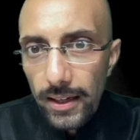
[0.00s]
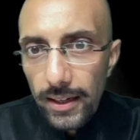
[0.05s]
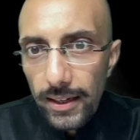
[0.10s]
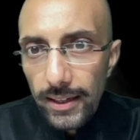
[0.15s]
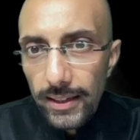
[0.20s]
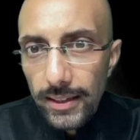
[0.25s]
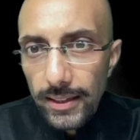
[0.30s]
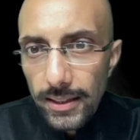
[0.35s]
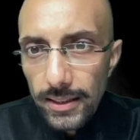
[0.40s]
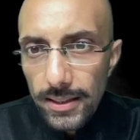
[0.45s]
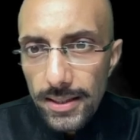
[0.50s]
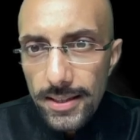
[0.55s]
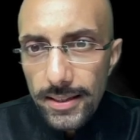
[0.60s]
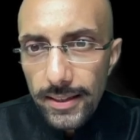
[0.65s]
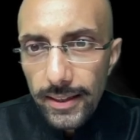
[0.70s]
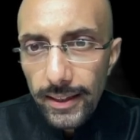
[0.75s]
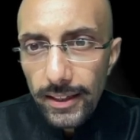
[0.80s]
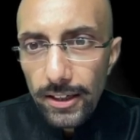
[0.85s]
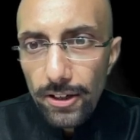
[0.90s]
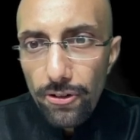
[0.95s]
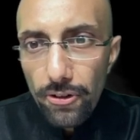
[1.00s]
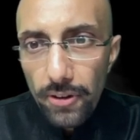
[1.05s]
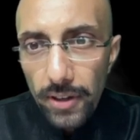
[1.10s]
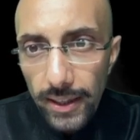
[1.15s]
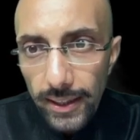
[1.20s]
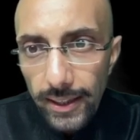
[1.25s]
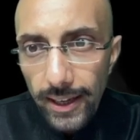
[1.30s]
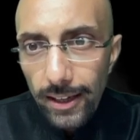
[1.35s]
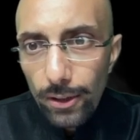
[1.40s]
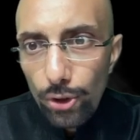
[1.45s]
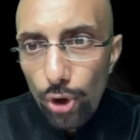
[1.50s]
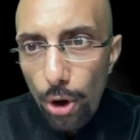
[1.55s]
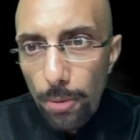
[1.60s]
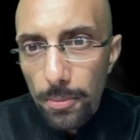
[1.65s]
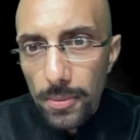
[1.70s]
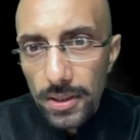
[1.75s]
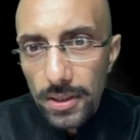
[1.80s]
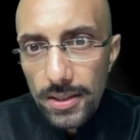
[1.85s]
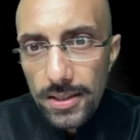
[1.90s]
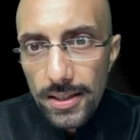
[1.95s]
Interstate trade and
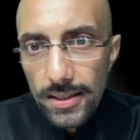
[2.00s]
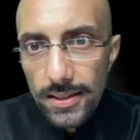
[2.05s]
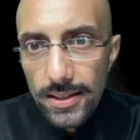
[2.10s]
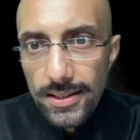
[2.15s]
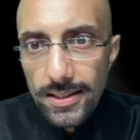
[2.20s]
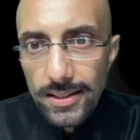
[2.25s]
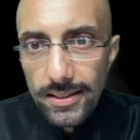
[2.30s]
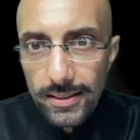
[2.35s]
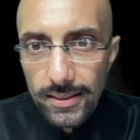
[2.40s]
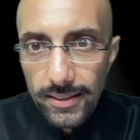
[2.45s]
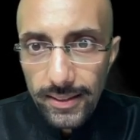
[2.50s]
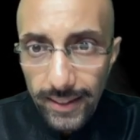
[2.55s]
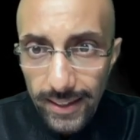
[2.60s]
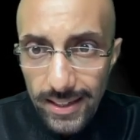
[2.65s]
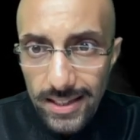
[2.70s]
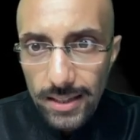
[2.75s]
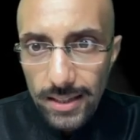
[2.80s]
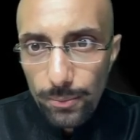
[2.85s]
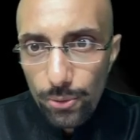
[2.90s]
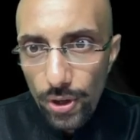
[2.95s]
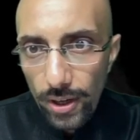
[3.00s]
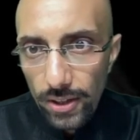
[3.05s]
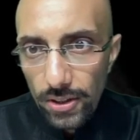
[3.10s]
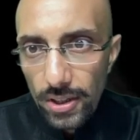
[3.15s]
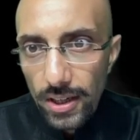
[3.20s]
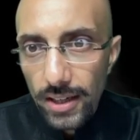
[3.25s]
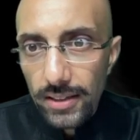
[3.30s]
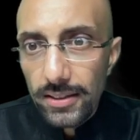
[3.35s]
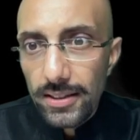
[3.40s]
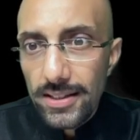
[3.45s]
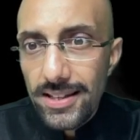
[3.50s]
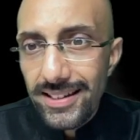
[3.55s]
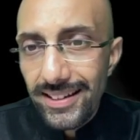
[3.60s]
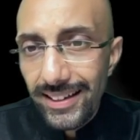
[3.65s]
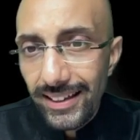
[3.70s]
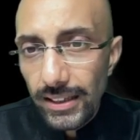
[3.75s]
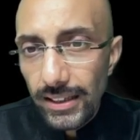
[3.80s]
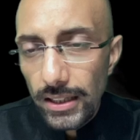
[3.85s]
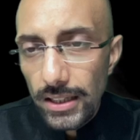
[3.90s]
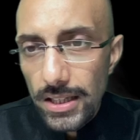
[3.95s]
commerce is a state subject under
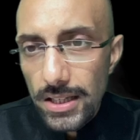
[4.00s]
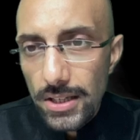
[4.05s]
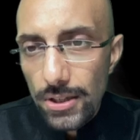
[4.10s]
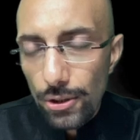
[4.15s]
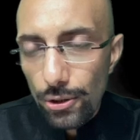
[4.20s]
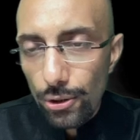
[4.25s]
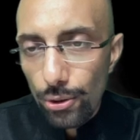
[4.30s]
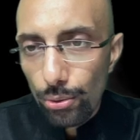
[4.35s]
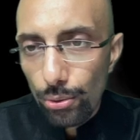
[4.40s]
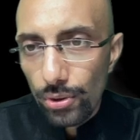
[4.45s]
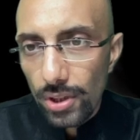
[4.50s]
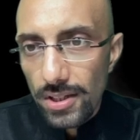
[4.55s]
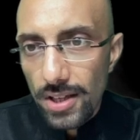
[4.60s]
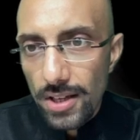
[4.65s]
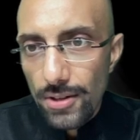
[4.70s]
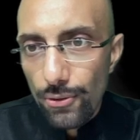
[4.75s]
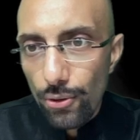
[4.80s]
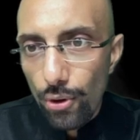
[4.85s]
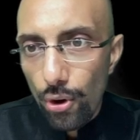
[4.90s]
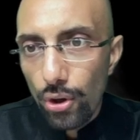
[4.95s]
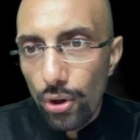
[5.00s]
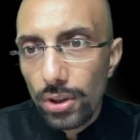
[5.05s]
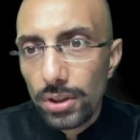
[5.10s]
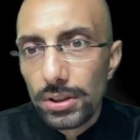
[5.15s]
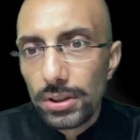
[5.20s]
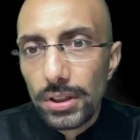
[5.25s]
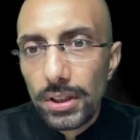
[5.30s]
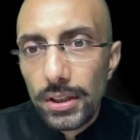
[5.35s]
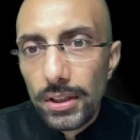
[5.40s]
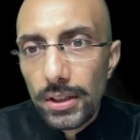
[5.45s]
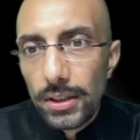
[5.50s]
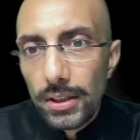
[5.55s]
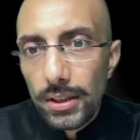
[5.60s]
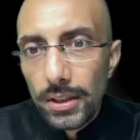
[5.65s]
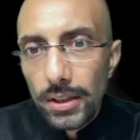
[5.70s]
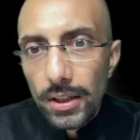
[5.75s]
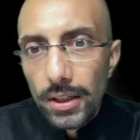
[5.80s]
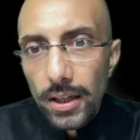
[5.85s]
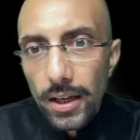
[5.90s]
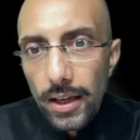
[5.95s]
state list. No, this is wrong.
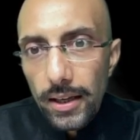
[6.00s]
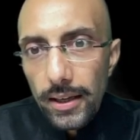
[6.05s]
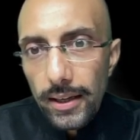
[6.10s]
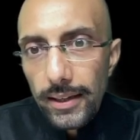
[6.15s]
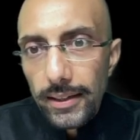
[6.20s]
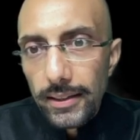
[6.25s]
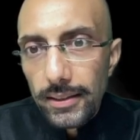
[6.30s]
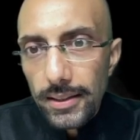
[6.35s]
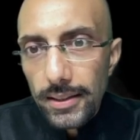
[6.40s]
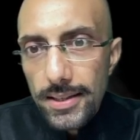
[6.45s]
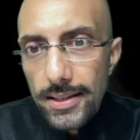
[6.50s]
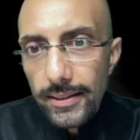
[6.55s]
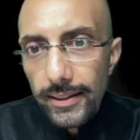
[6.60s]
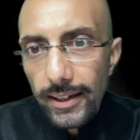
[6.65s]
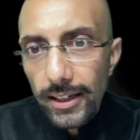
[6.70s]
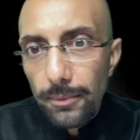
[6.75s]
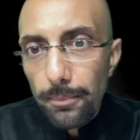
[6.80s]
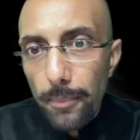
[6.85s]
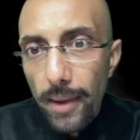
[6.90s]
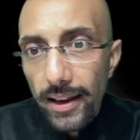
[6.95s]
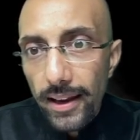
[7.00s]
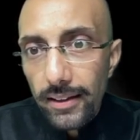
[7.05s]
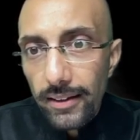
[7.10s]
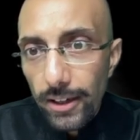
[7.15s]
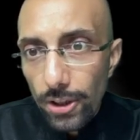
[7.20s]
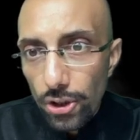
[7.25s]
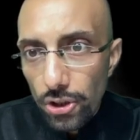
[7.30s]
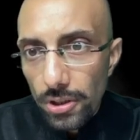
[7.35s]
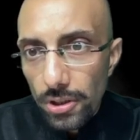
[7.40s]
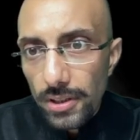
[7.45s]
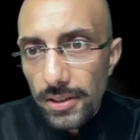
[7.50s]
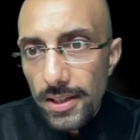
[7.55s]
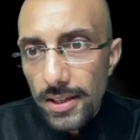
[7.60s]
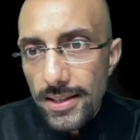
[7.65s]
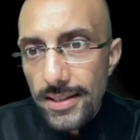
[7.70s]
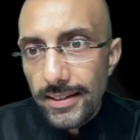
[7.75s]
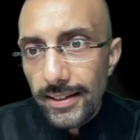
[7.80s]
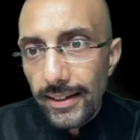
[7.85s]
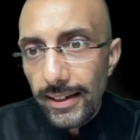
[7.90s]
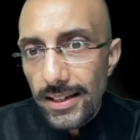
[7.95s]
Interstate migration is a
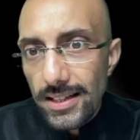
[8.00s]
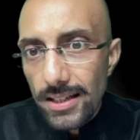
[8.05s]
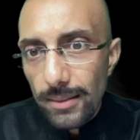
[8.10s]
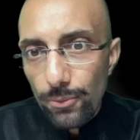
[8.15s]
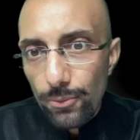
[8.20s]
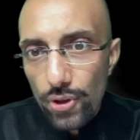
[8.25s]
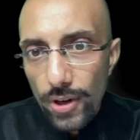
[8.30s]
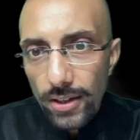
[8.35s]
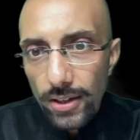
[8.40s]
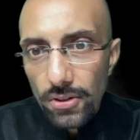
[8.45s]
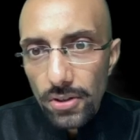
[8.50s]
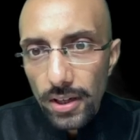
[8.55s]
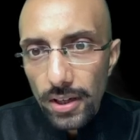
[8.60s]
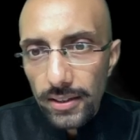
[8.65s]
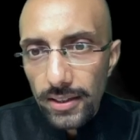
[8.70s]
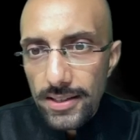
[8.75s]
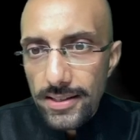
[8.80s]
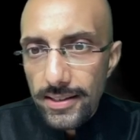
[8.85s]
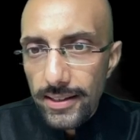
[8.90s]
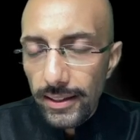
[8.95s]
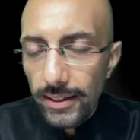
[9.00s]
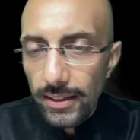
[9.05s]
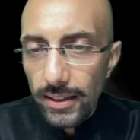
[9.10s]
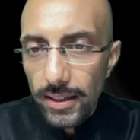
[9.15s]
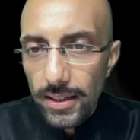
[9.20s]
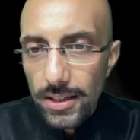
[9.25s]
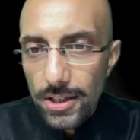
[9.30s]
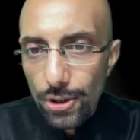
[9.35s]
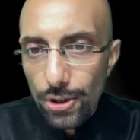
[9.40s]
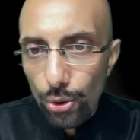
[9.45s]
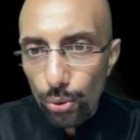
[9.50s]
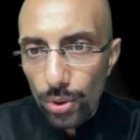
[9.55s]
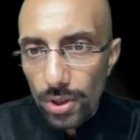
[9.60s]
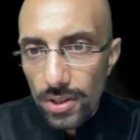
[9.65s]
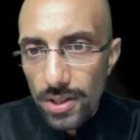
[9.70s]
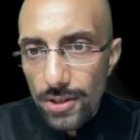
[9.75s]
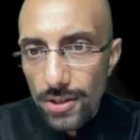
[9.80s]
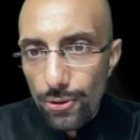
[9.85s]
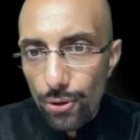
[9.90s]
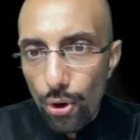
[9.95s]
state subject under state list. No,
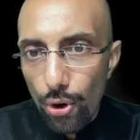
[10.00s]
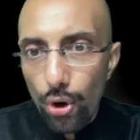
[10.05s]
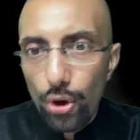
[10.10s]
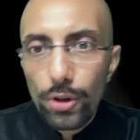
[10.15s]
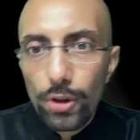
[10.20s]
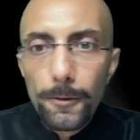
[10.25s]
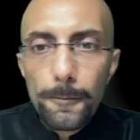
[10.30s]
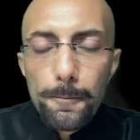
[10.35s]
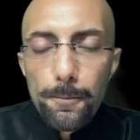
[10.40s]
this is wrong.